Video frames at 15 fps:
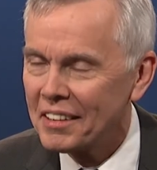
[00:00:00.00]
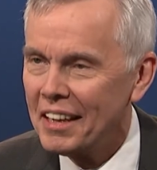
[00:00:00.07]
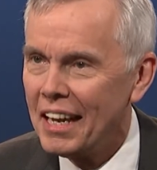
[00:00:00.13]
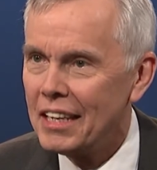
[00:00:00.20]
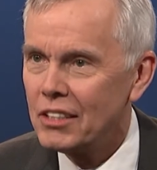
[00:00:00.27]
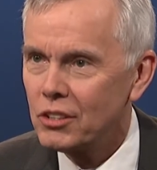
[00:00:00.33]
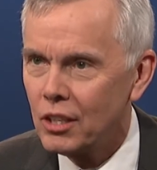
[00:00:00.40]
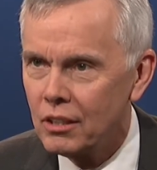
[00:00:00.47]

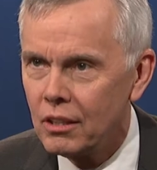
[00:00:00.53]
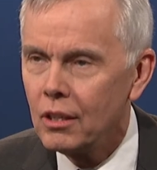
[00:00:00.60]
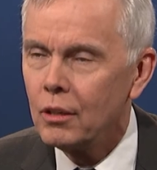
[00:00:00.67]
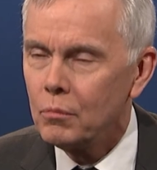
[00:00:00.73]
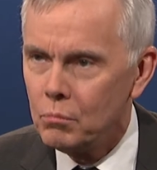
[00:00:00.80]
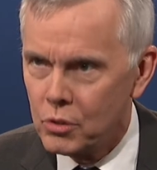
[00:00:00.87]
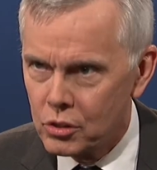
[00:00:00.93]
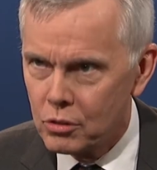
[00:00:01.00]
And he said,
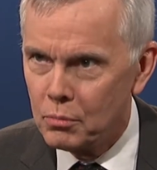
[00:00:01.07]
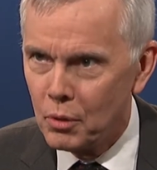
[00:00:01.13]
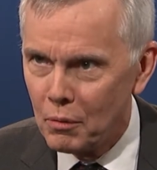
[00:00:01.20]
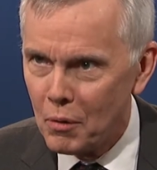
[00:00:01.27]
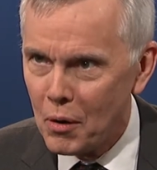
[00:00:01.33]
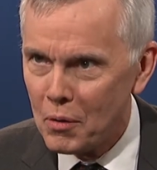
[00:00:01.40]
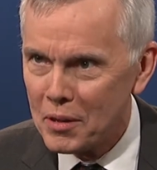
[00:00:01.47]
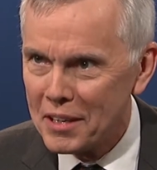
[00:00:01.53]
Mr.
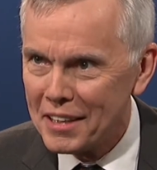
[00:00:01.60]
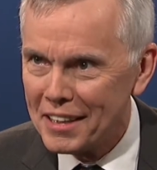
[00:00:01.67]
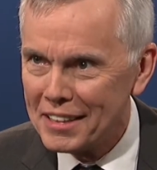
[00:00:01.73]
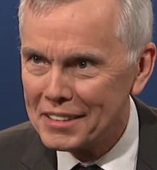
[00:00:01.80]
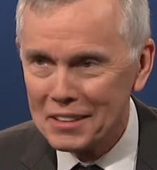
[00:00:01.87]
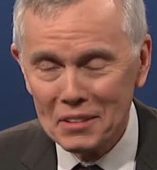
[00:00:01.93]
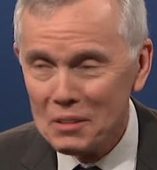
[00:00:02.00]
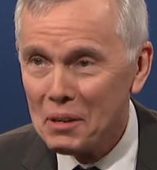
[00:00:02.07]
Mulroney. And I
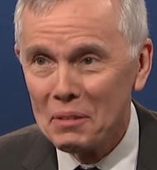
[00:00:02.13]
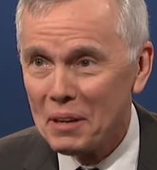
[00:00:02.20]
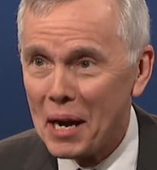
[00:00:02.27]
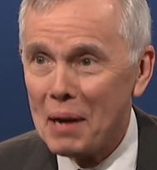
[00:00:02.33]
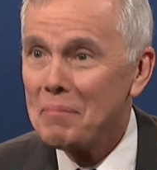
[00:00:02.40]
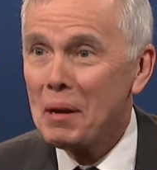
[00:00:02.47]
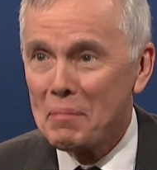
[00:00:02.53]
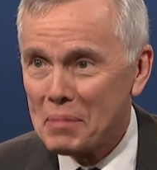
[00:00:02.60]
said, no,
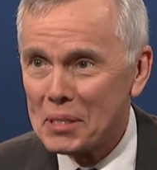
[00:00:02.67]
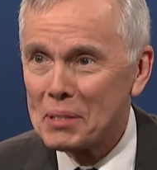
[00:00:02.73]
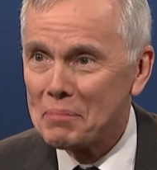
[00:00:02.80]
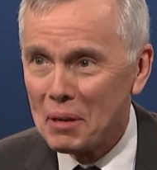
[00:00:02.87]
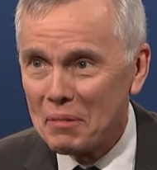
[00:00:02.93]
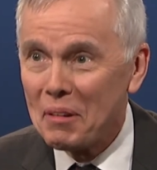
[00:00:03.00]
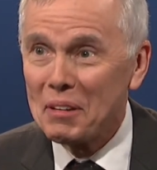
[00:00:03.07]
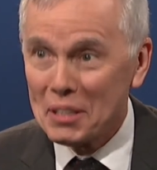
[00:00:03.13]
I'm not Mr.
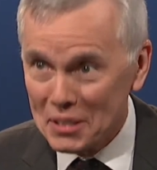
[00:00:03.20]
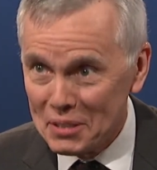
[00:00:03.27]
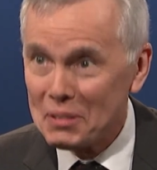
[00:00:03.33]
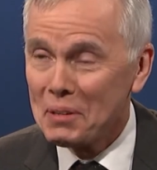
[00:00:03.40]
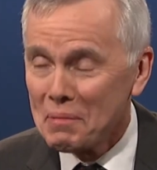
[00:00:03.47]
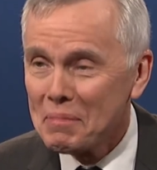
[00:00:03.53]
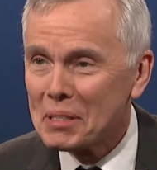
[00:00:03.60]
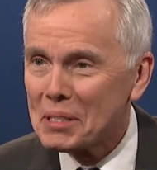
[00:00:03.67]
Mulroney,
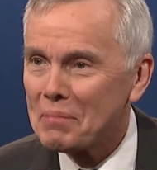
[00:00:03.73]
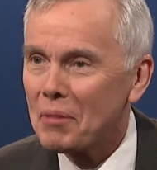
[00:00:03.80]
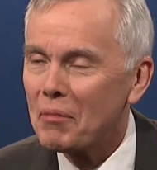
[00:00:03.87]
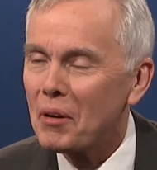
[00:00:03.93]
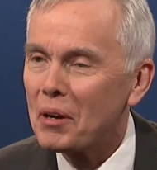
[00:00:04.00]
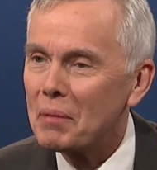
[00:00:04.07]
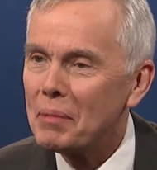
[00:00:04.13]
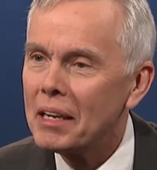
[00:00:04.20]
you're Mr.
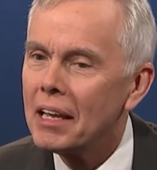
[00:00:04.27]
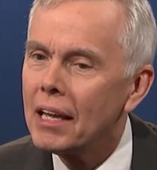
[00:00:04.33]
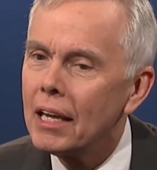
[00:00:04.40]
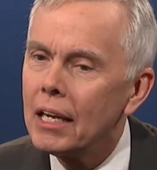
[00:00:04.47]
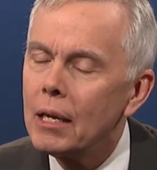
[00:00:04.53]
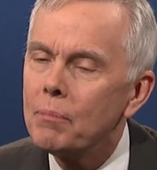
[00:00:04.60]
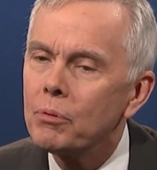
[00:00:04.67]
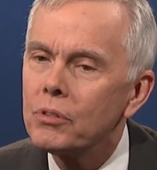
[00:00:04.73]
Mulroney. But
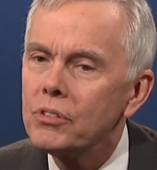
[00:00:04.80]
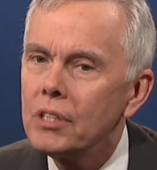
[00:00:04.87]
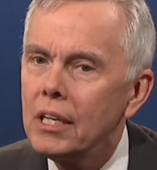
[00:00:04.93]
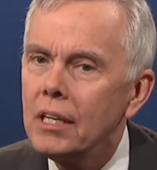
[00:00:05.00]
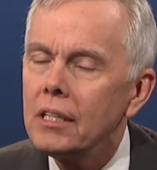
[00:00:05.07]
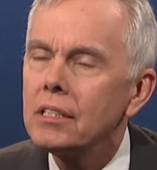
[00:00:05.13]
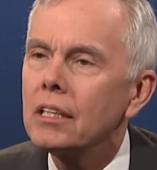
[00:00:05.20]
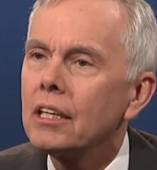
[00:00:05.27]
he
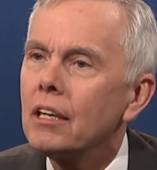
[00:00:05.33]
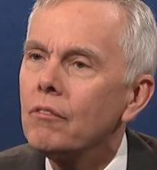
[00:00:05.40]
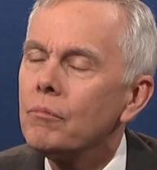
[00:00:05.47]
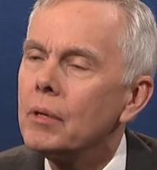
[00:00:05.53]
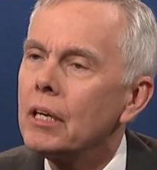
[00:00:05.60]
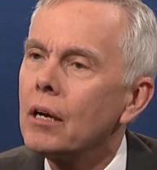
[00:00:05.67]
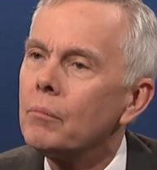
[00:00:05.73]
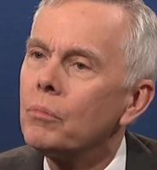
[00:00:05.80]
proceeded to give
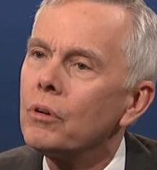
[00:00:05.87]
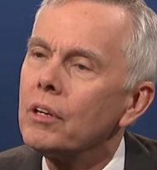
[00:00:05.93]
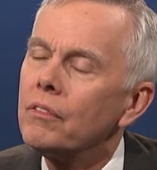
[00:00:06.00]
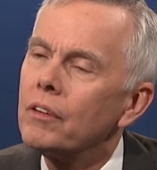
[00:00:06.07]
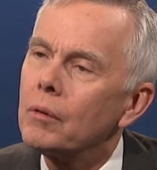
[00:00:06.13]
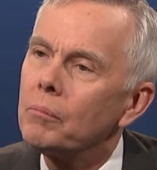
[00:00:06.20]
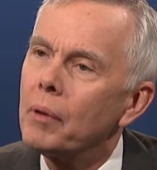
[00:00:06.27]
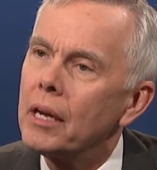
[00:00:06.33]
me a
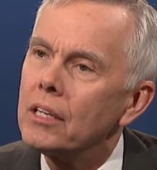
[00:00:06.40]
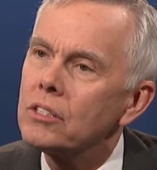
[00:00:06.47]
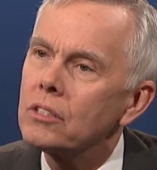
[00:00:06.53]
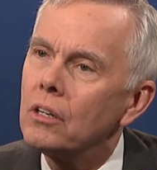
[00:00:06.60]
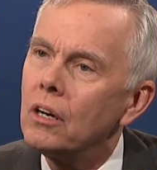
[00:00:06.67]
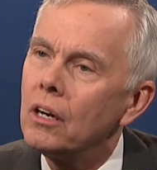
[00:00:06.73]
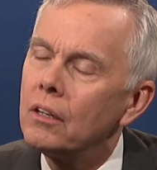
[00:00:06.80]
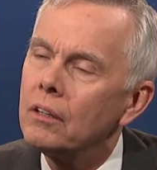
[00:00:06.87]
briefing based
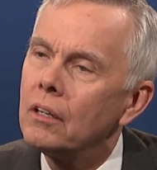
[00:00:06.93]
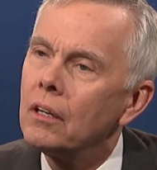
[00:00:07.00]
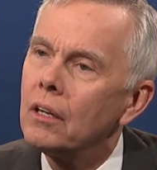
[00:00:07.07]
on